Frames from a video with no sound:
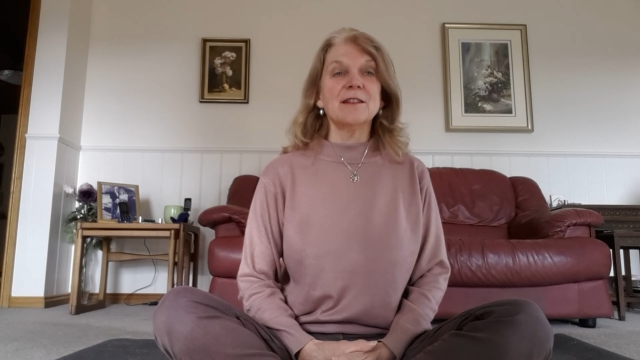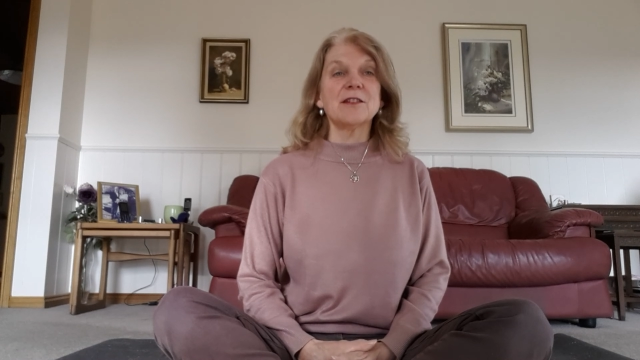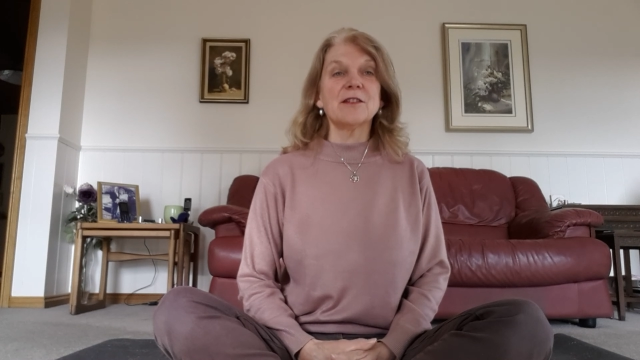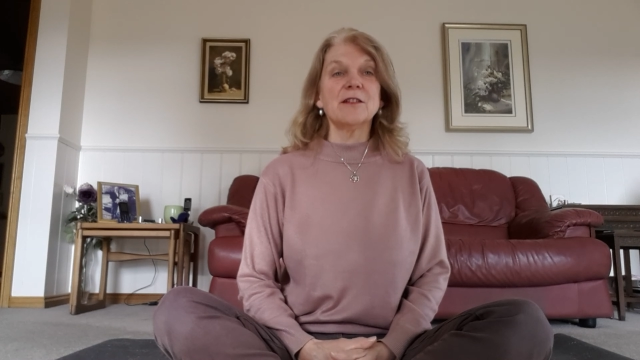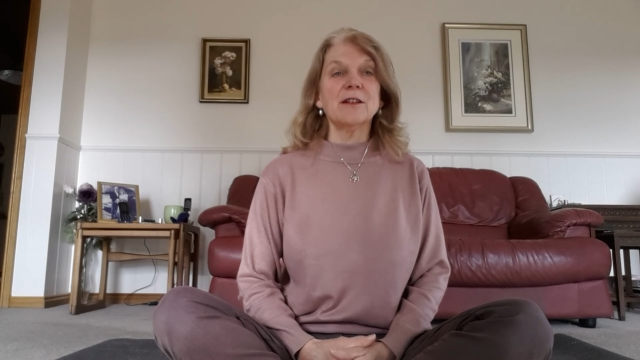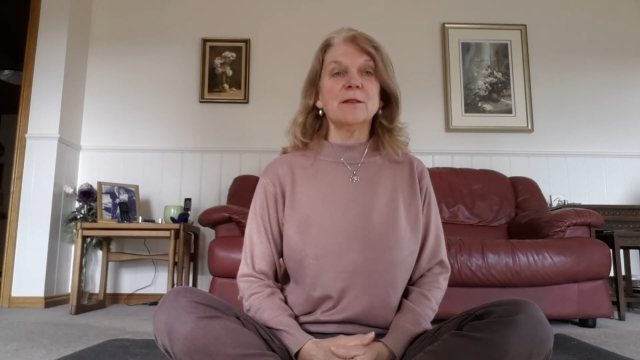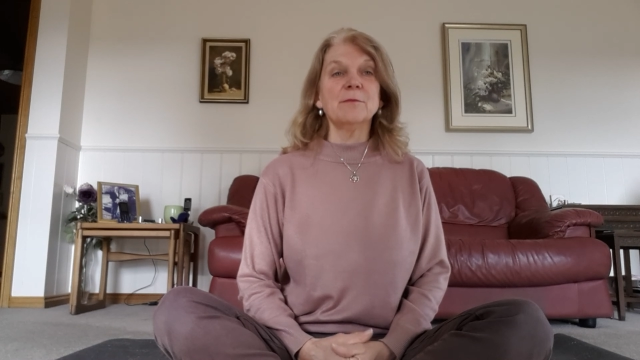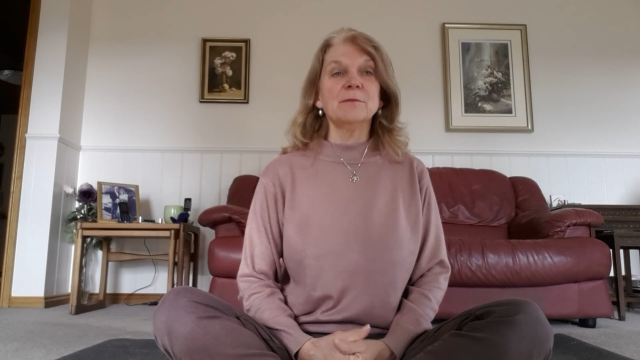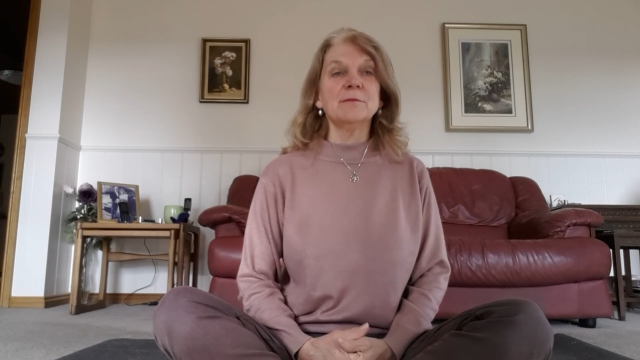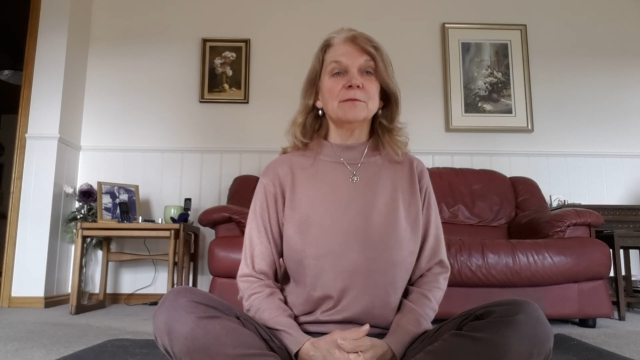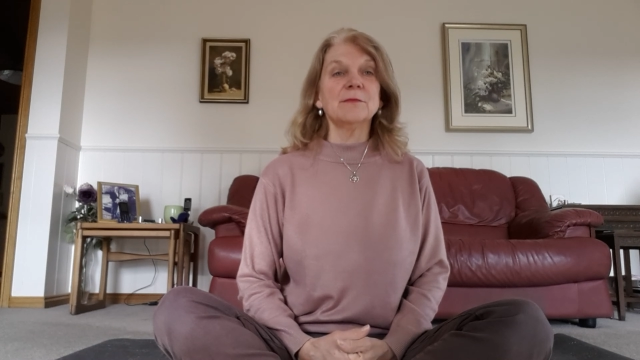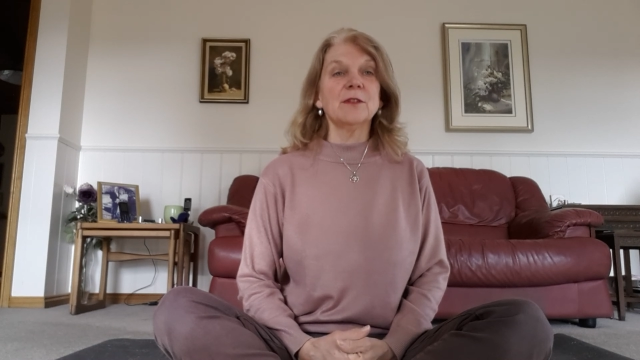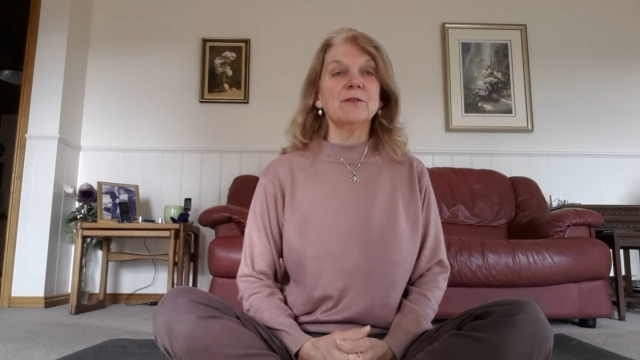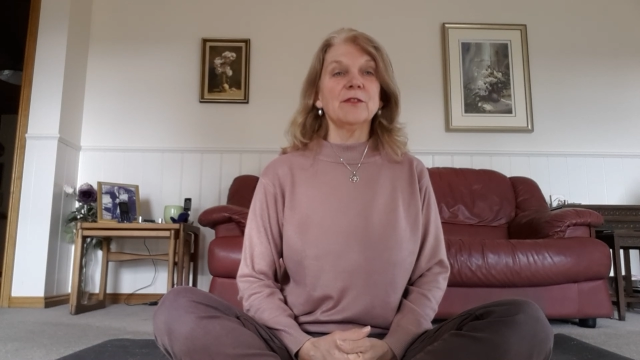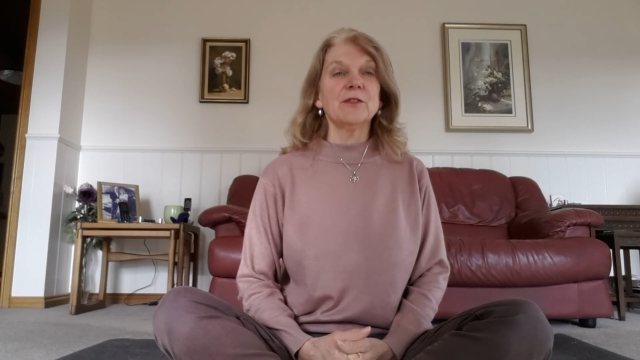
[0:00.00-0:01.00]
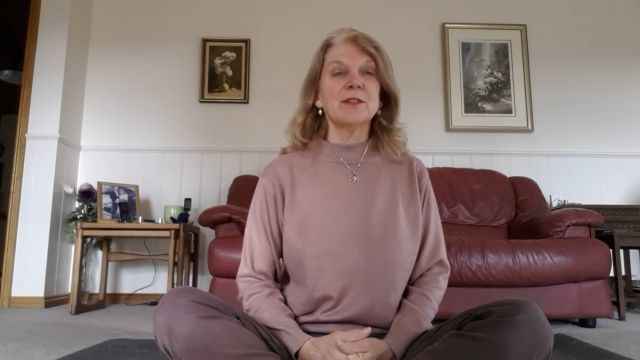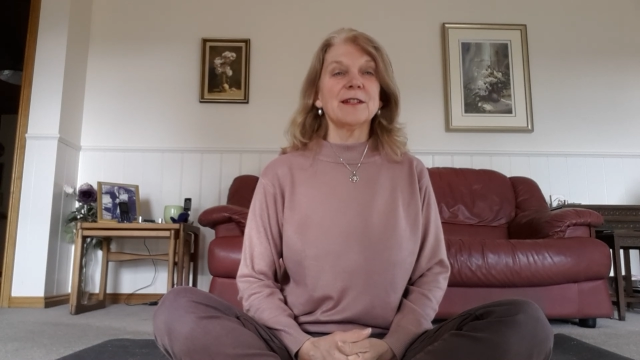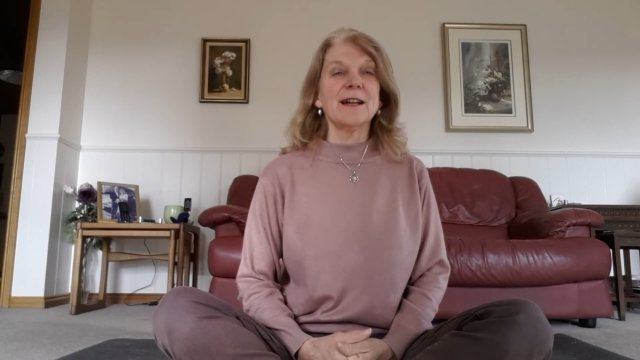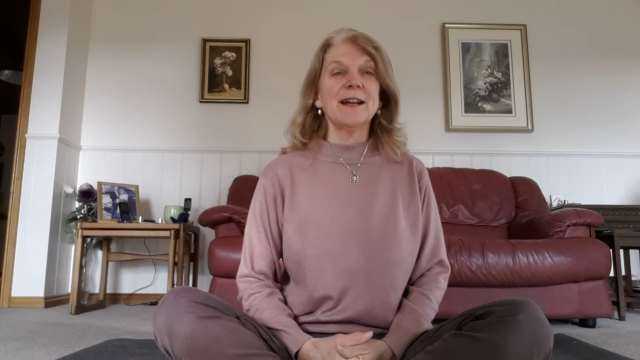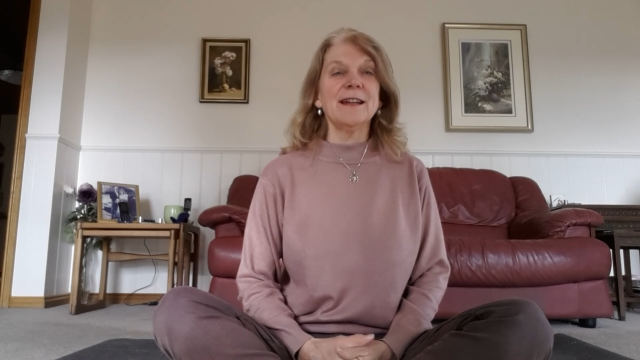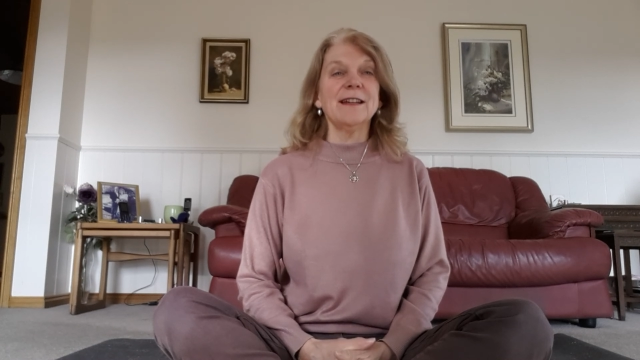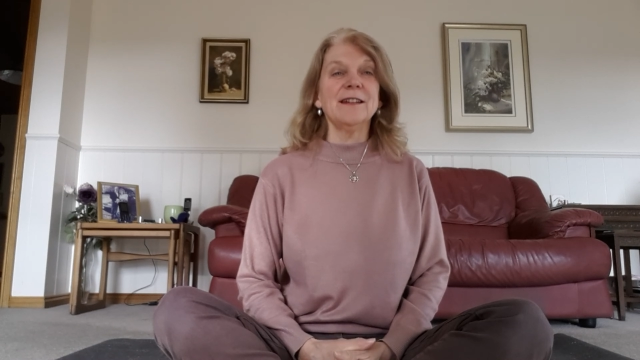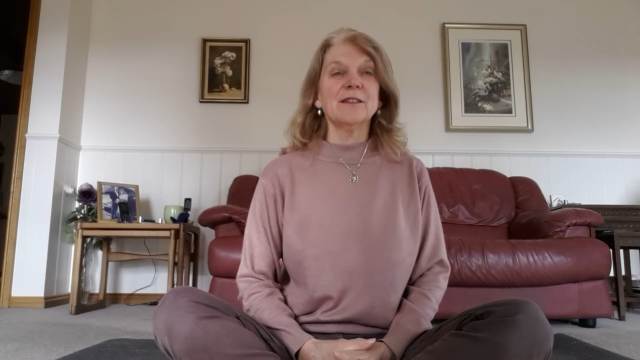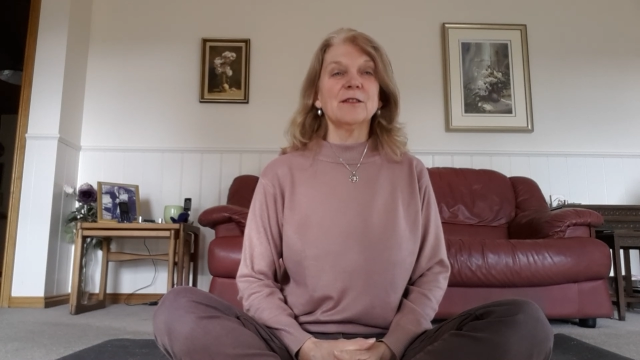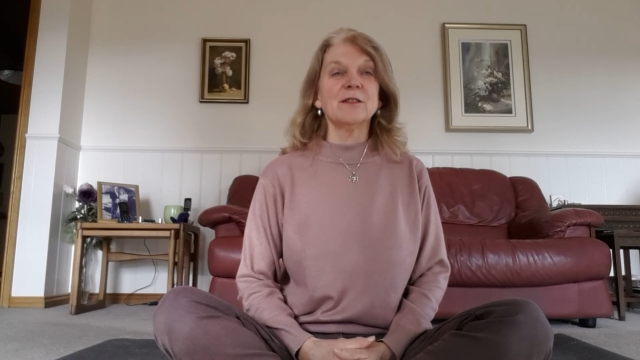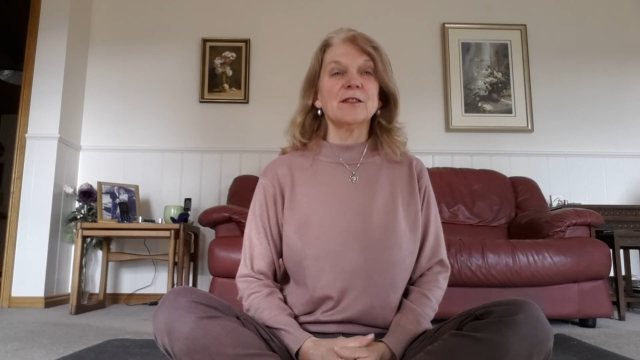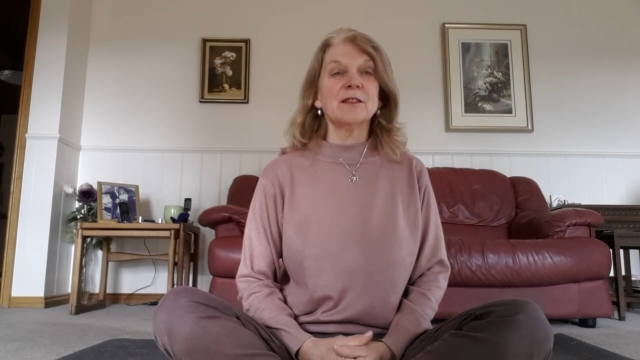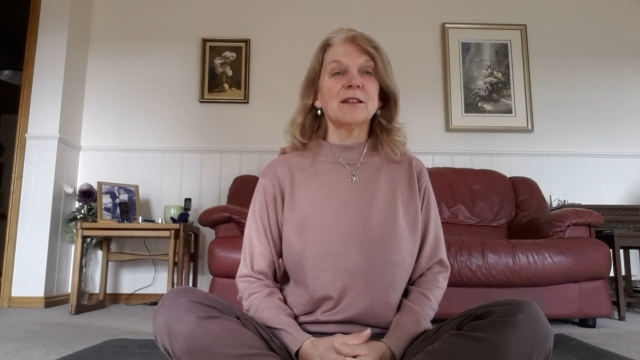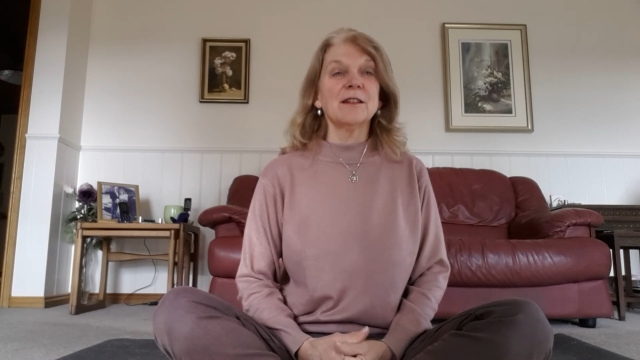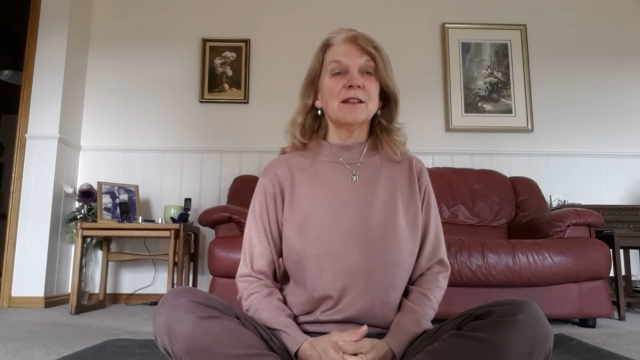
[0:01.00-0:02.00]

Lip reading: time of your day, and